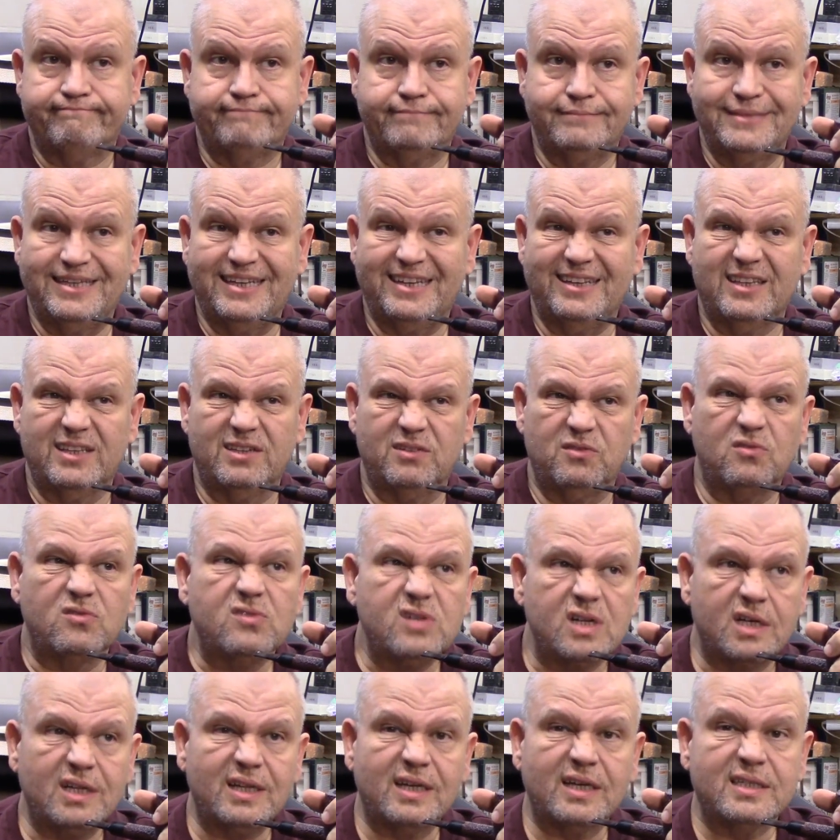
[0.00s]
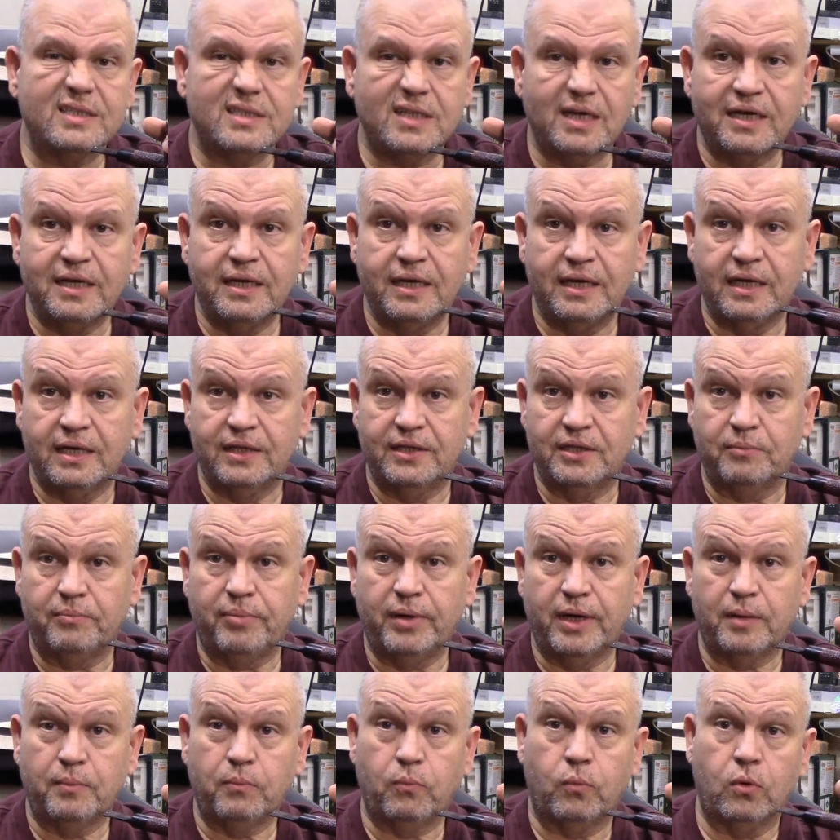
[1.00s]
Nothing real exciting in the
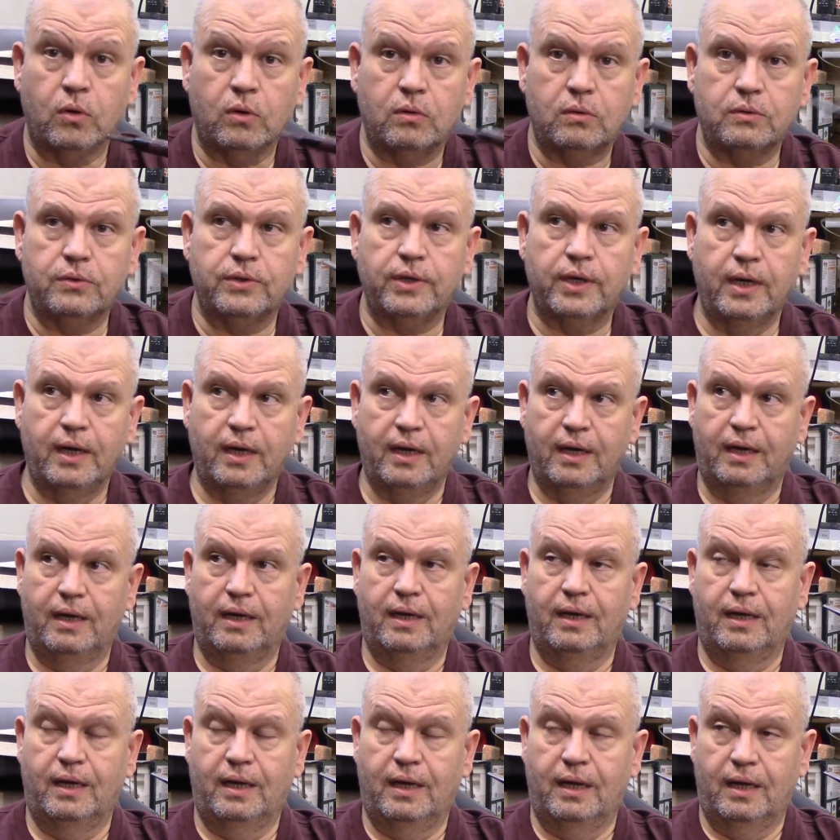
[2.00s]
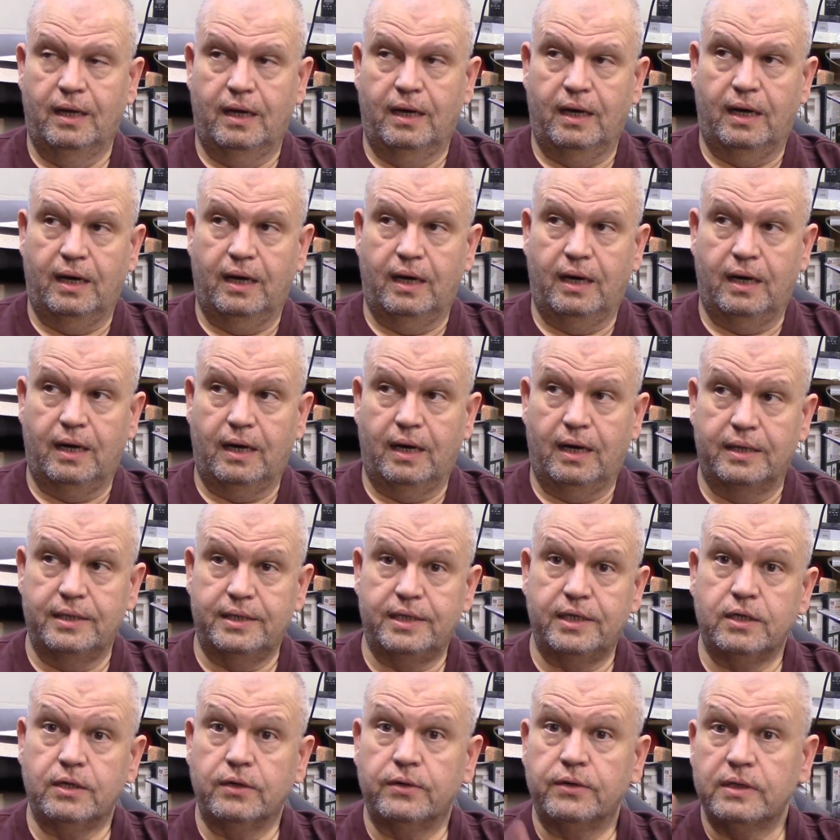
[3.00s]
pipe world. I
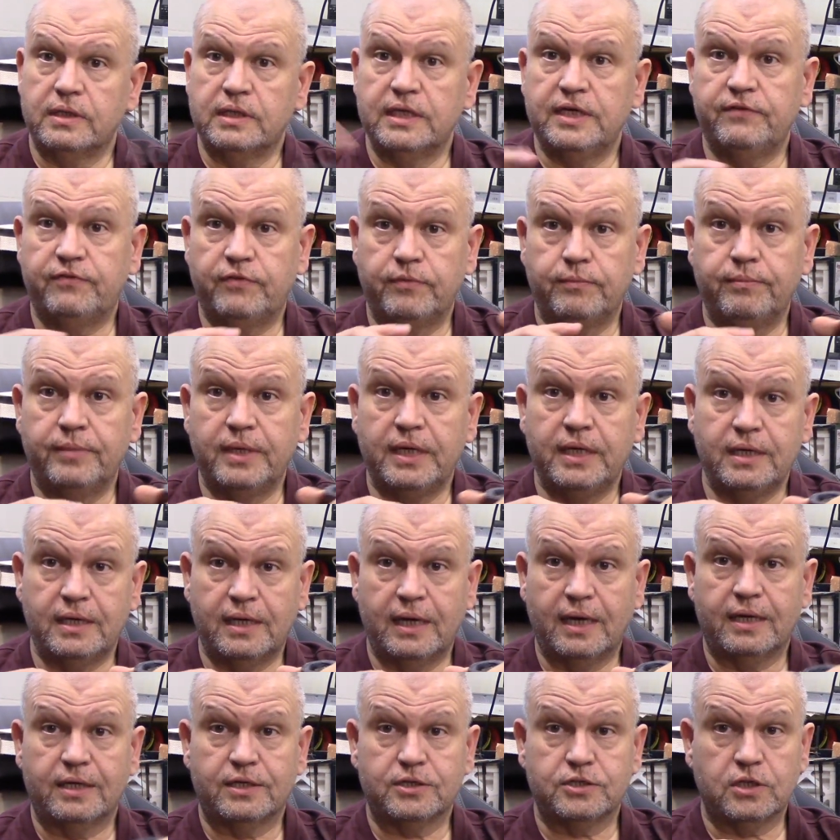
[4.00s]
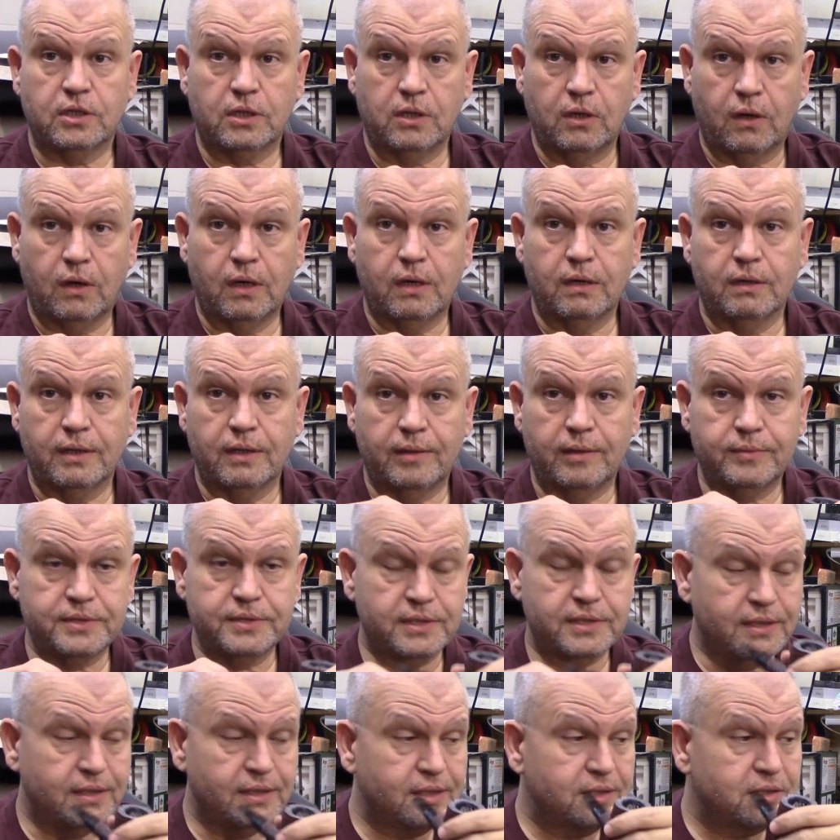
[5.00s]
did go to Leaf and Bean, had a cigar, that
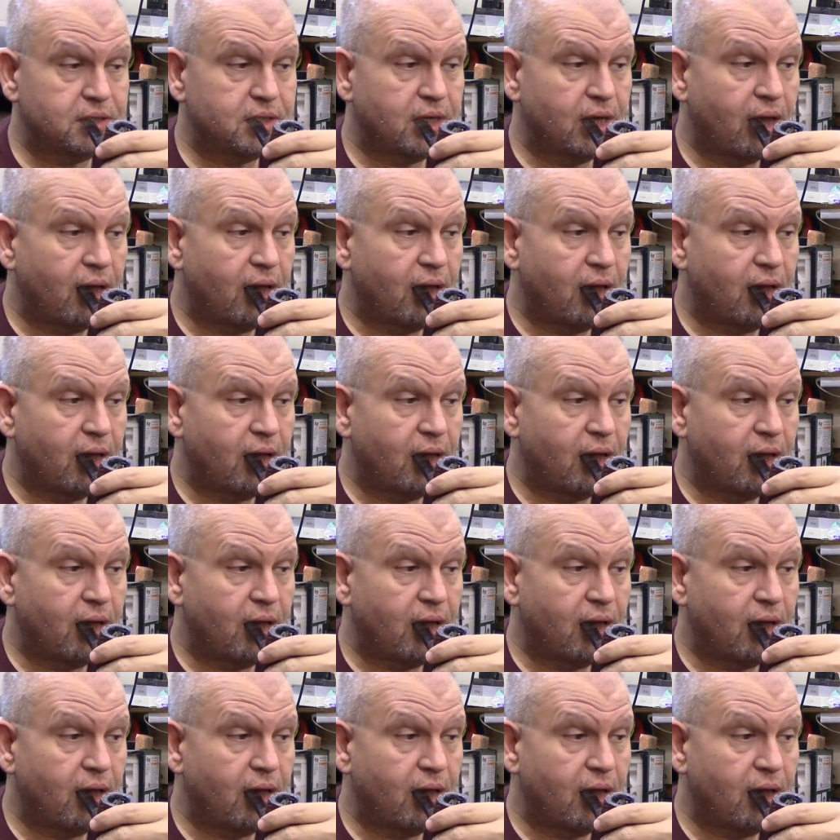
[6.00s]
was nice.